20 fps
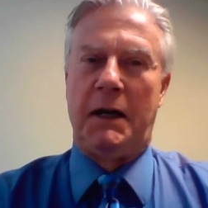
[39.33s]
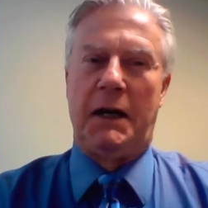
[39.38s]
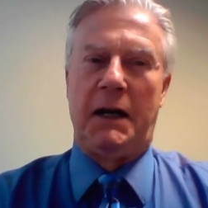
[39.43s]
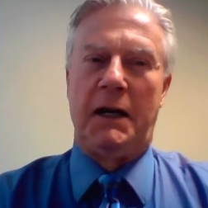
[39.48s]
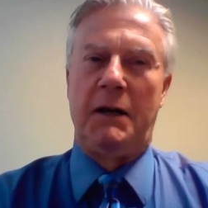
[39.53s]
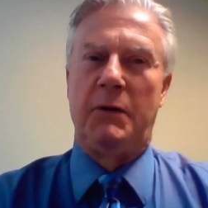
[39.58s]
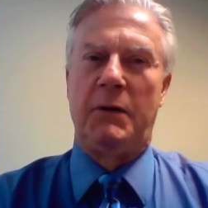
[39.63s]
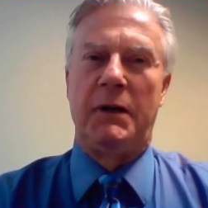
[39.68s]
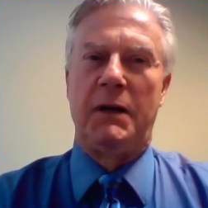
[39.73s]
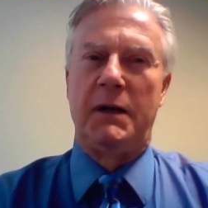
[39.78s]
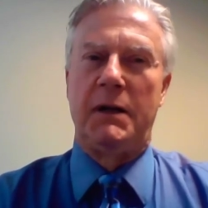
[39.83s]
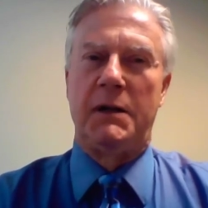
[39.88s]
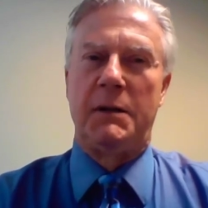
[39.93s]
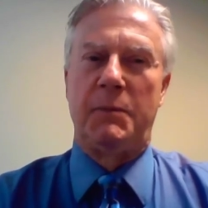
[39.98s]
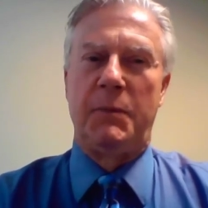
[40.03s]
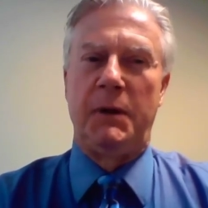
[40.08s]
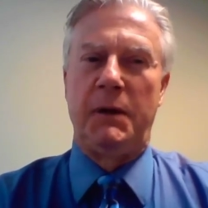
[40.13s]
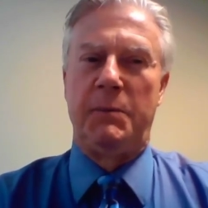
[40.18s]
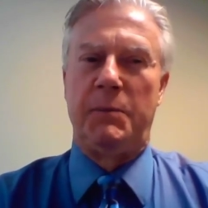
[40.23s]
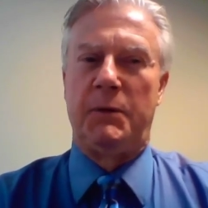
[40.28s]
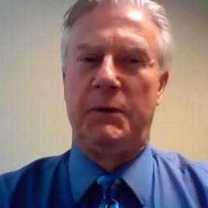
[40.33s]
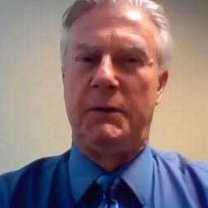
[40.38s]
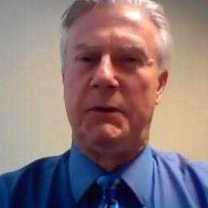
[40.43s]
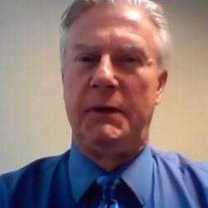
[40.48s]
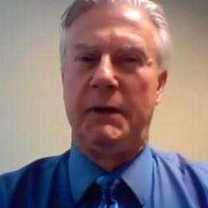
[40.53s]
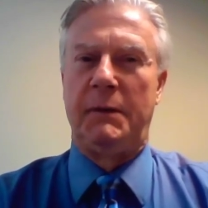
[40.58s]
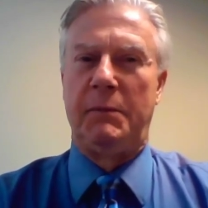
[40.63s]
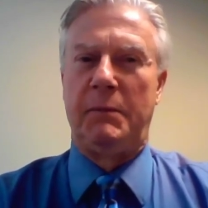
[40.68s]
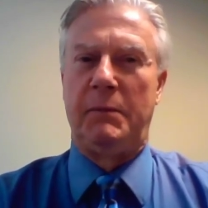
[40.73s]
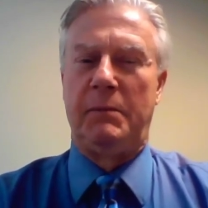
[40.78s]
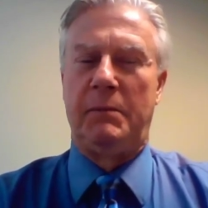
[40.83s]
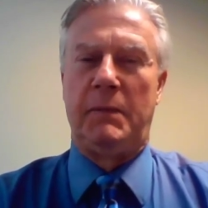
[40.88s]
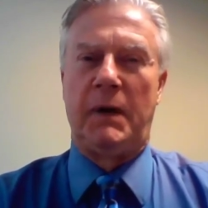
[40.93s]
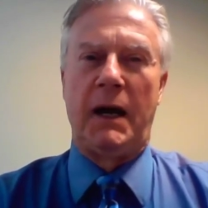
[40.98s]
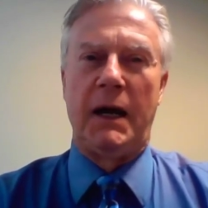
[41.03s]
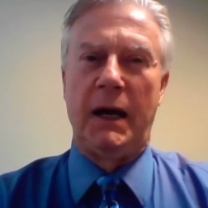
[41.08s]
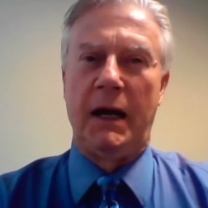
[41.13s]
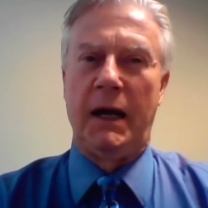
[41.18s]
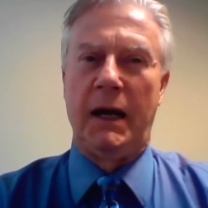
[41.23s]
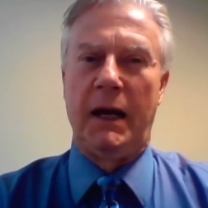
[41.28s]
I run into people
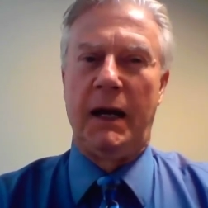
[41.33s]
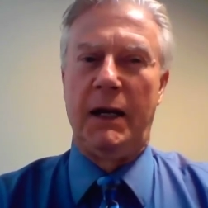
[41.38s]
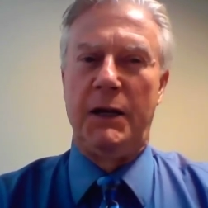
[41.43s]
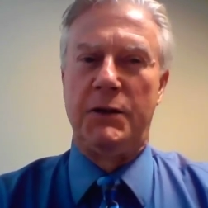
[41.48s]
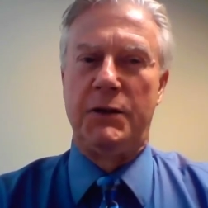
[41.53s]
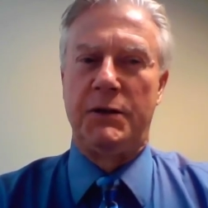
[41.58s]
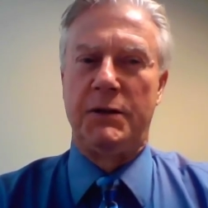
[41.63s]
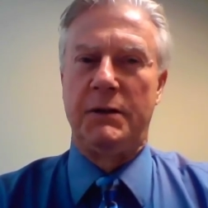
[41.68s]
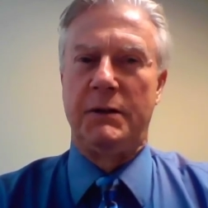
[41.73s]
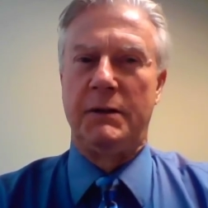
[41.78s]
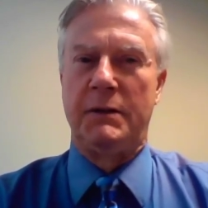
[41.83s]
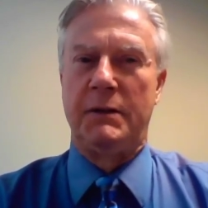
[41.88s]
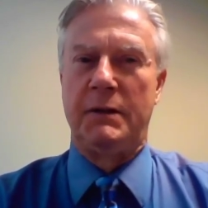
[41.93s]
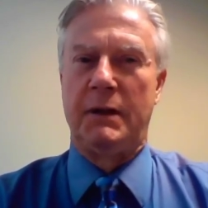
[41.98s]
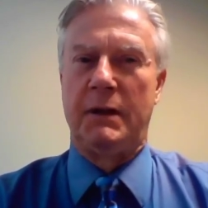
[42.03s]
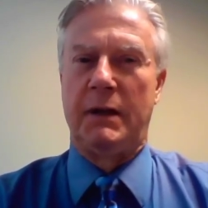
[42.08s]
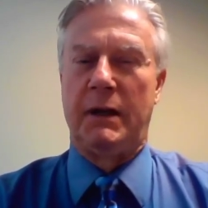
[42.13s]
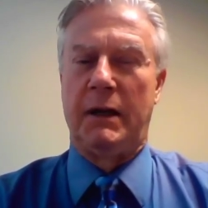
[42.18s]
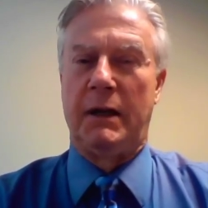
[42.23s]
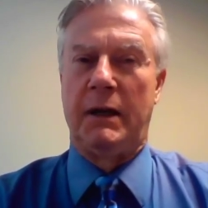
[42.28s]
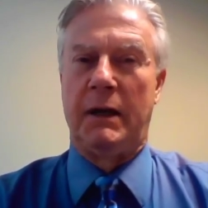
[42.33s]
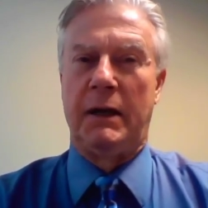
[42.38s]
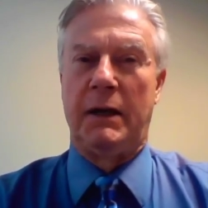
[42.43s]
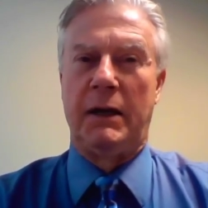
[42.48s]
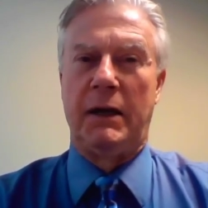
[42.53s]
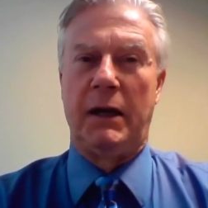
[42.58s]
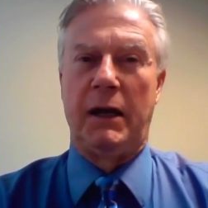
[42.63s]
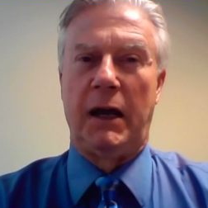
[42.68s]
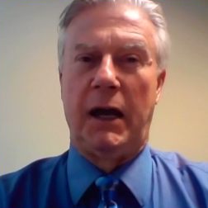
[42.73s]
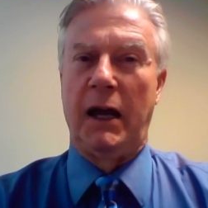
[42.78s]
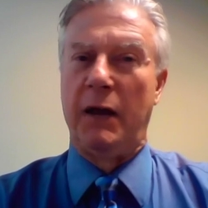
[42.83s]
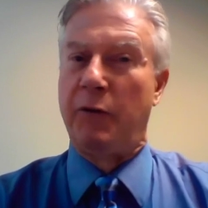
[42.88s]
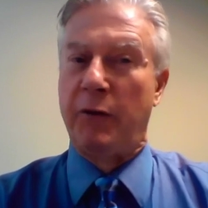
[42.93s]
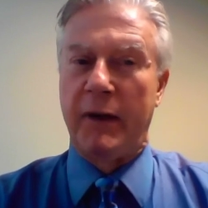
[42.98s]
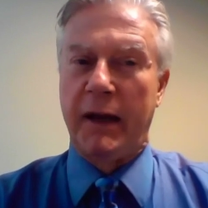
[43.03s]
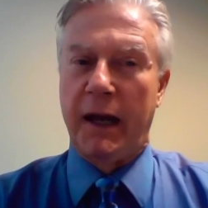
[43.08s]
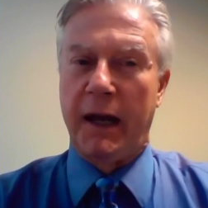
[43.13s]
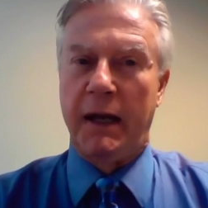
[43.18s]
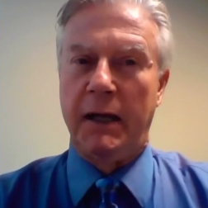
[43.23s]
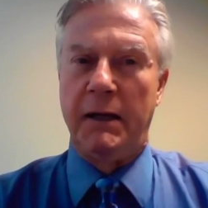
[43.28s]
my age uh,
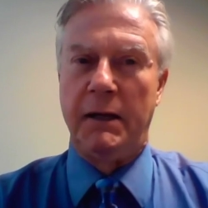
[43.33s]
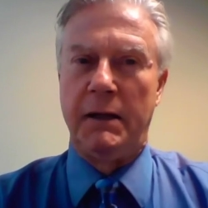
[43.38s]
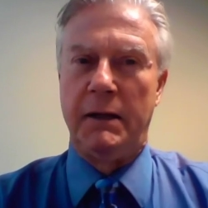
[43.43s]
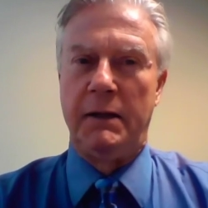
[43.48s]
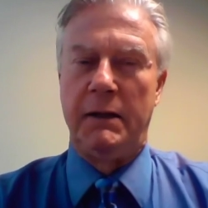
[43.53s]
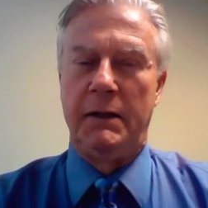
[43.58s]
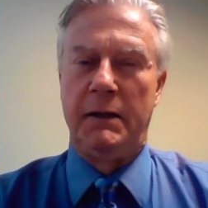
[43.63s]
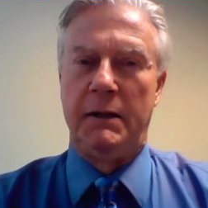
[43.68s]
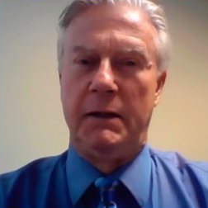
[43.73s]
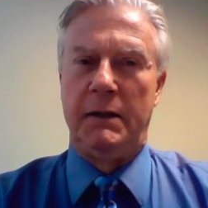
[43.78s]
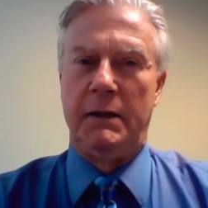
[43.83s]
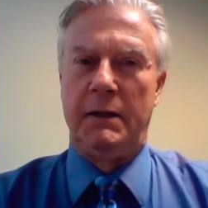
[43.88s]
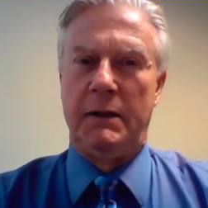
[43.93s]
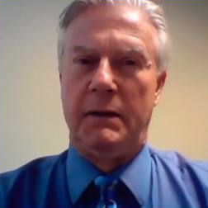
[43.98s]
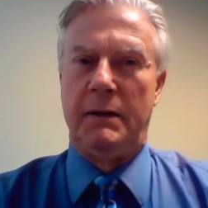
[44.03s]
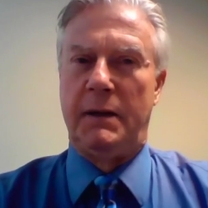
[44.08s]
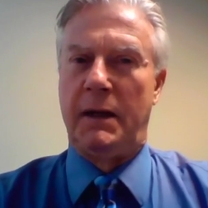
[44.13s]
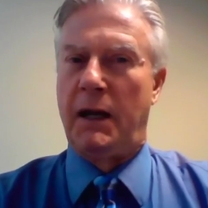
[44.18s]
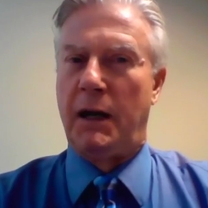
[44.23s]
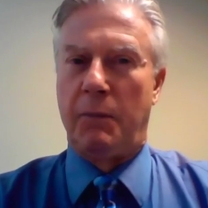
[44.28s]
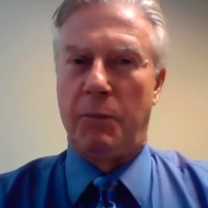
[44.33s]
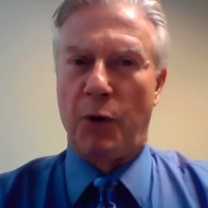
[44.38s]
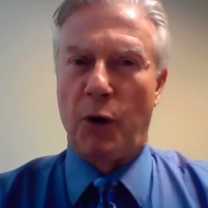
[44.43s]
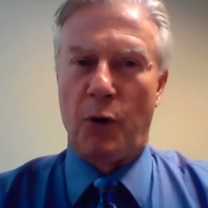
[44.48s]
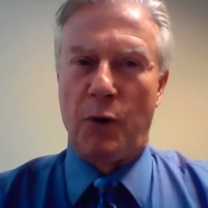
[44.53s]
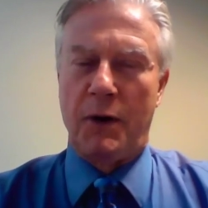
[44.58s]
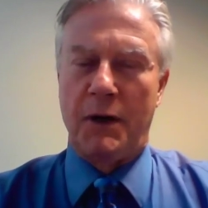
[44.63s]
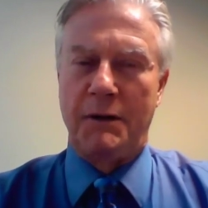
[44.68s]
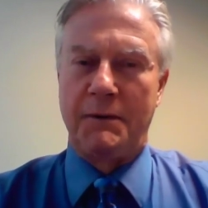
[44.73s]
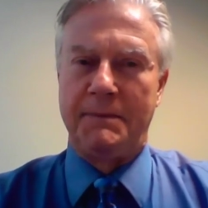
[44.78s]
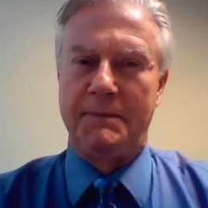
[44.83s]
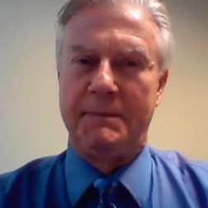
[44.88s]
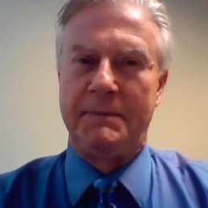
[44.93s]
every day that are broke.